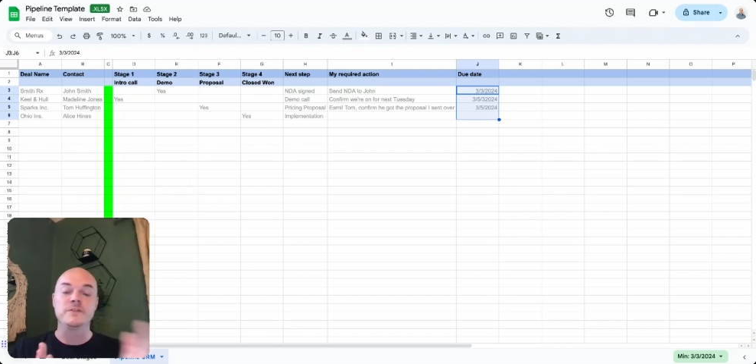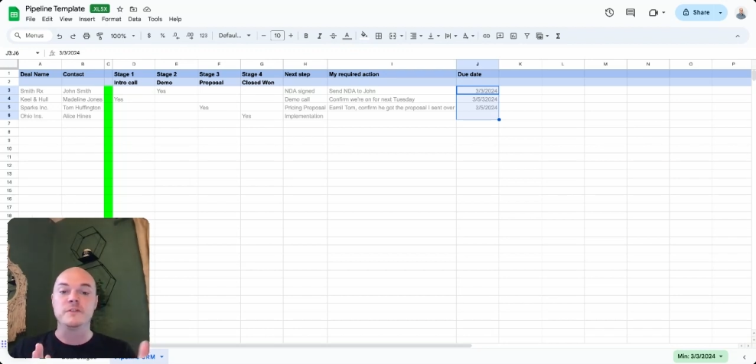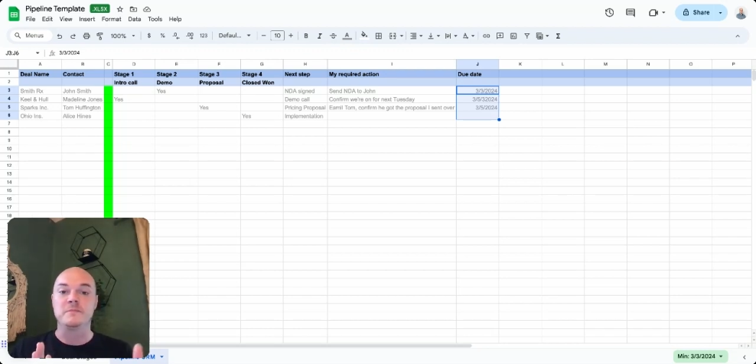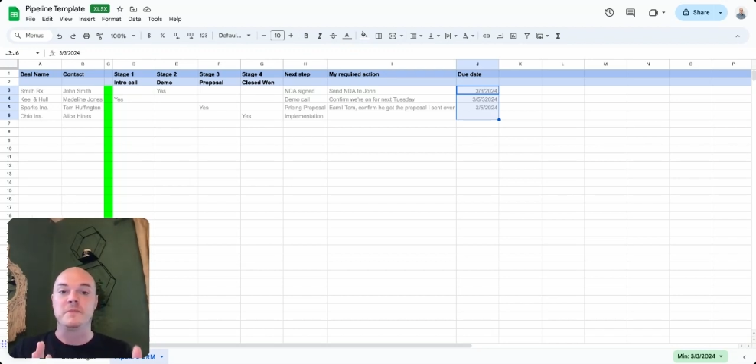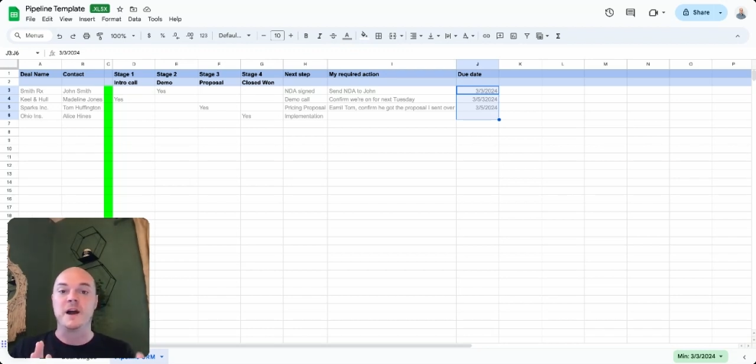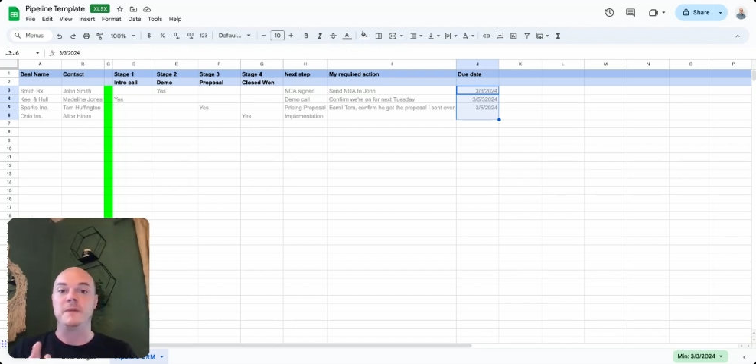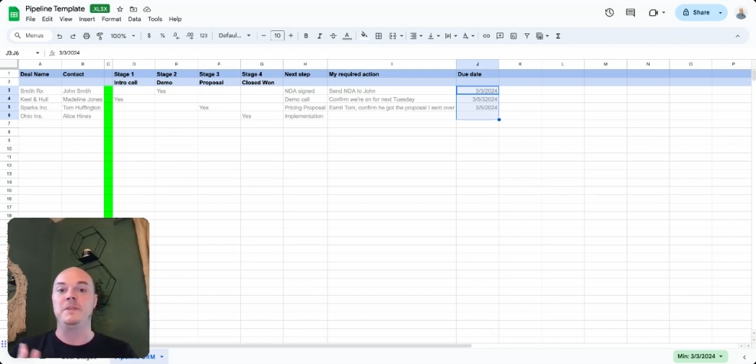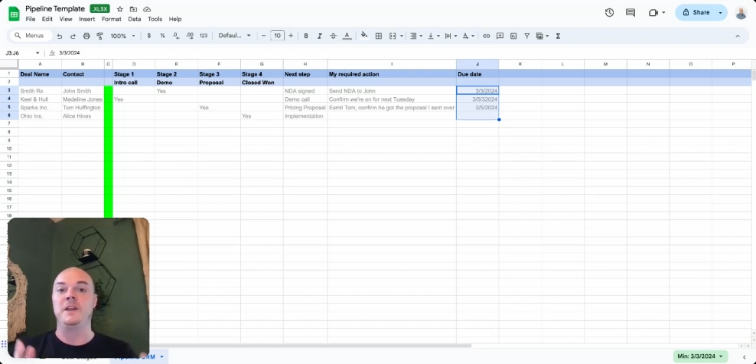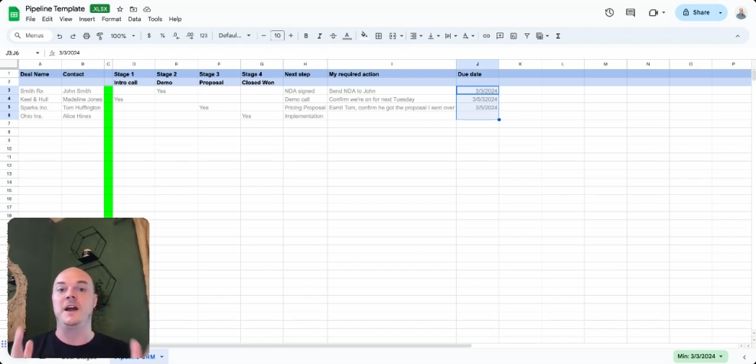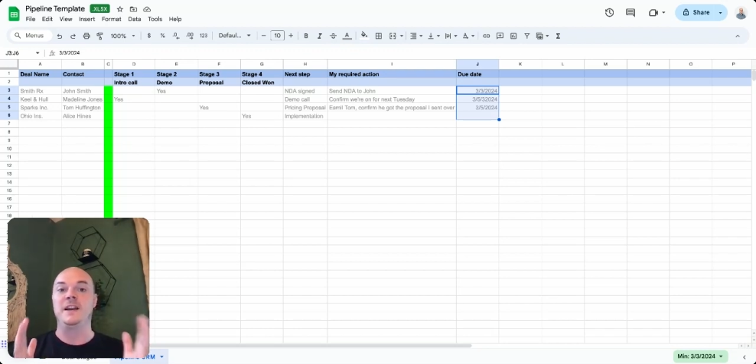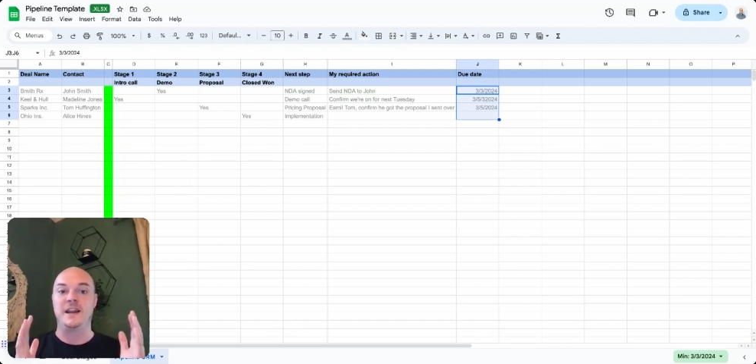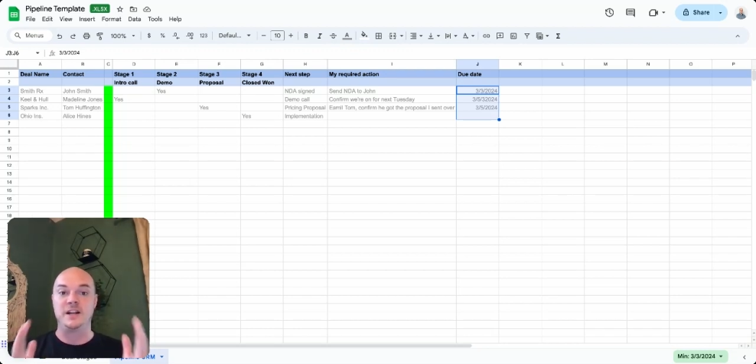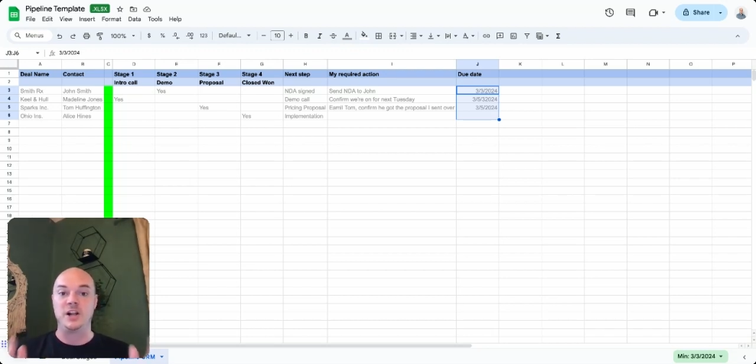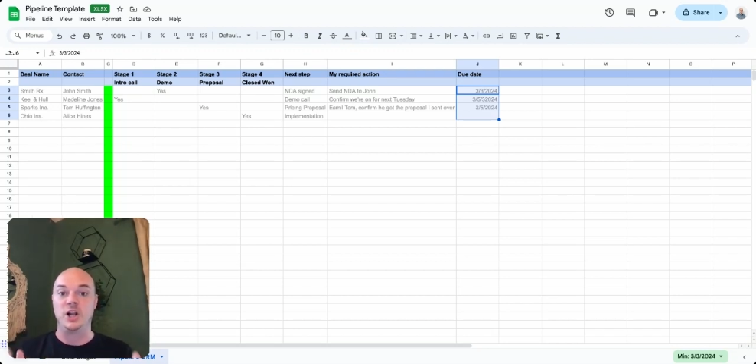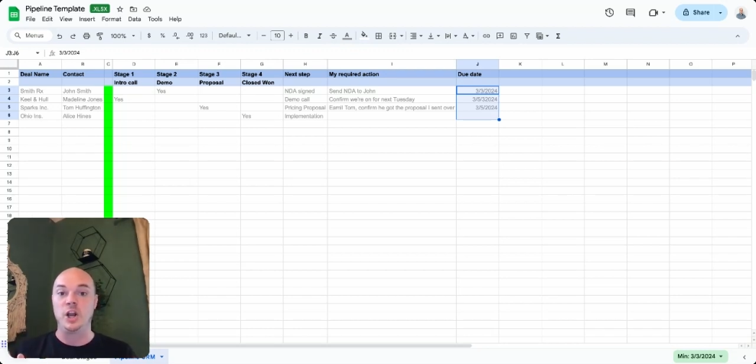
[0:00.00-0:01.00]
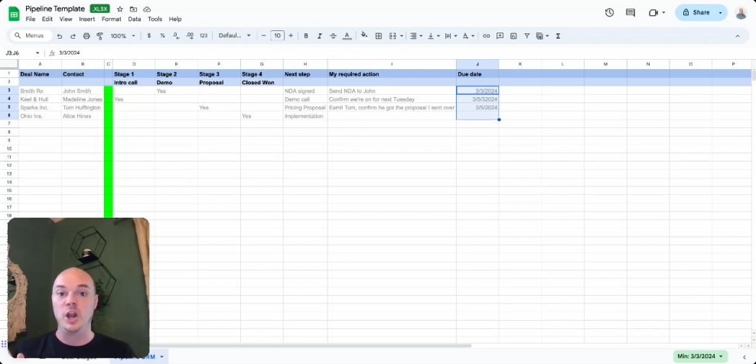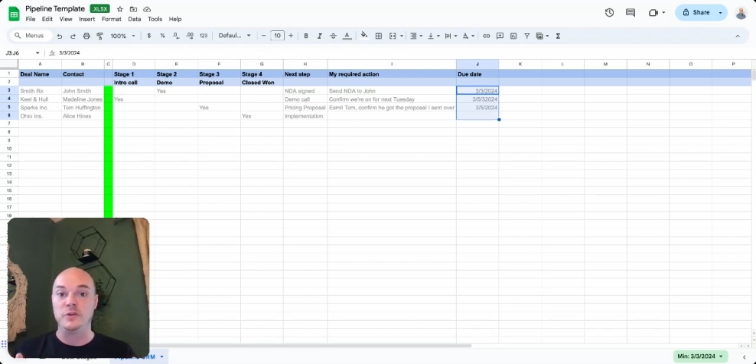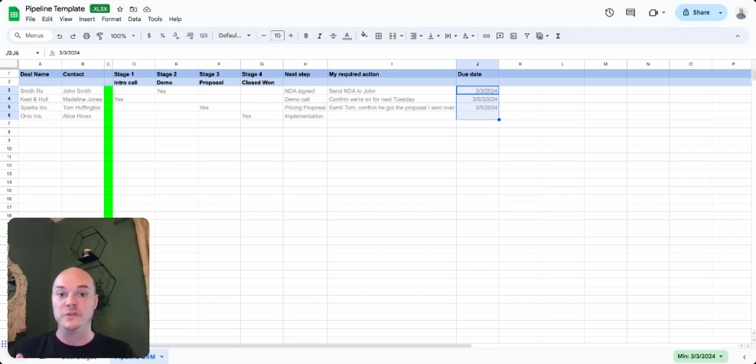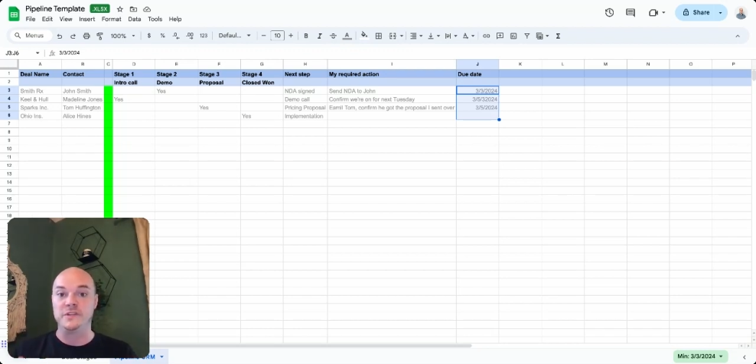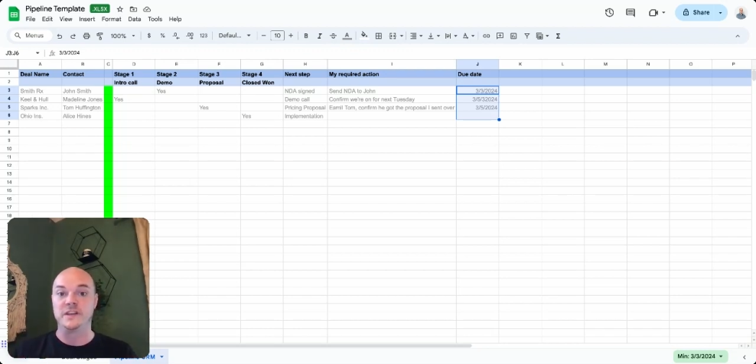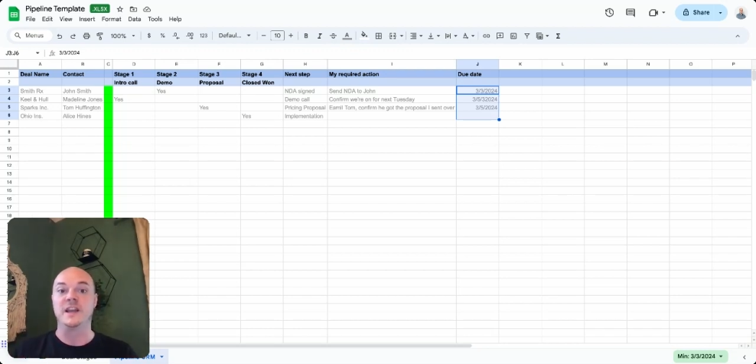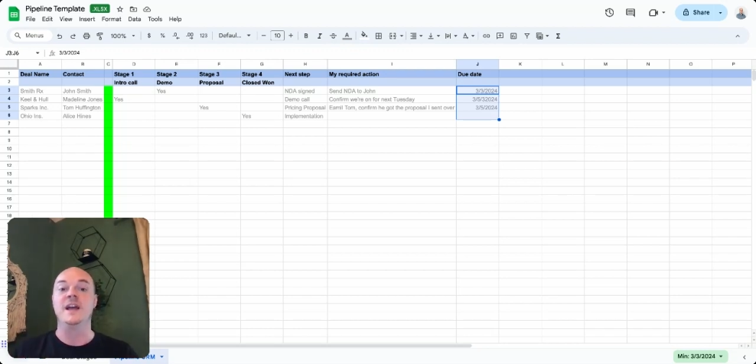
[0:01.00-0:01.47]
through the pipeline and
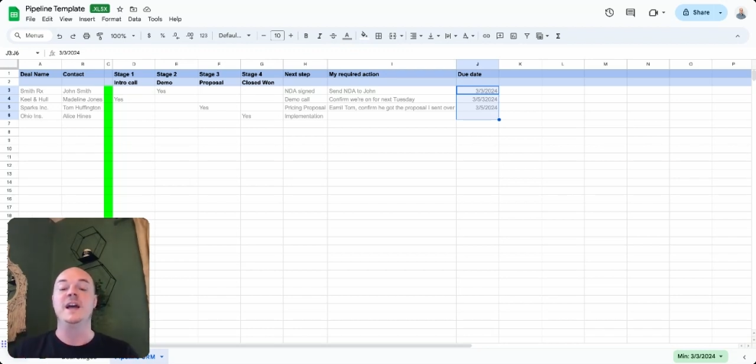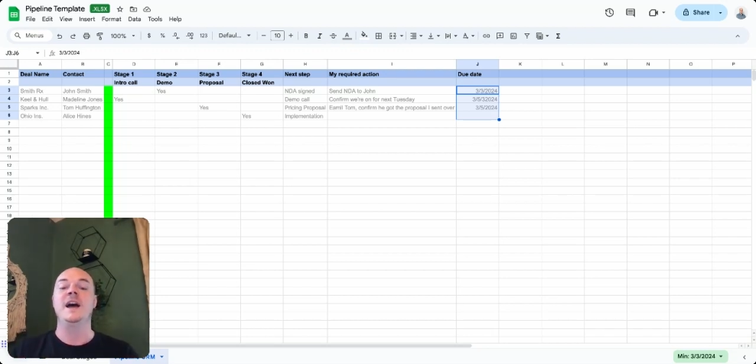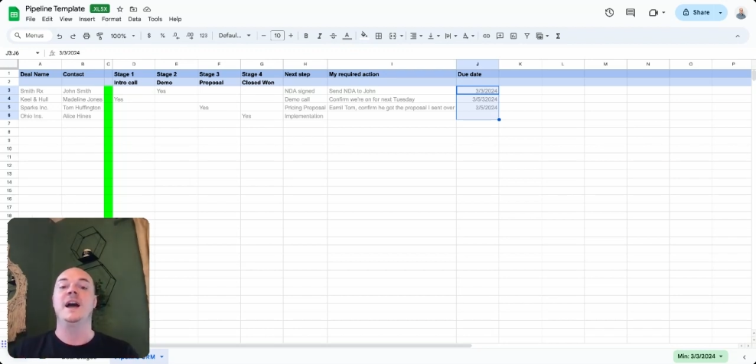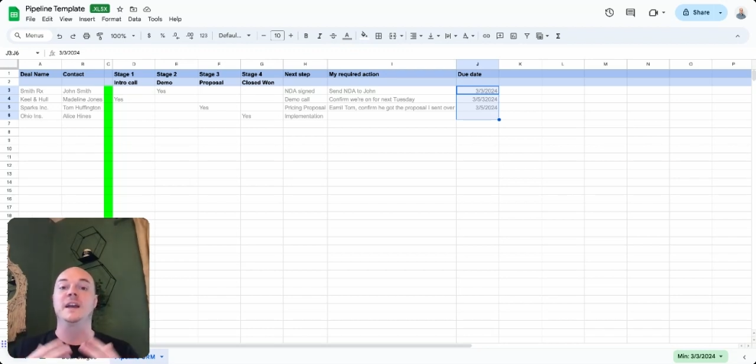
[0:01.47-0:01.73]
closing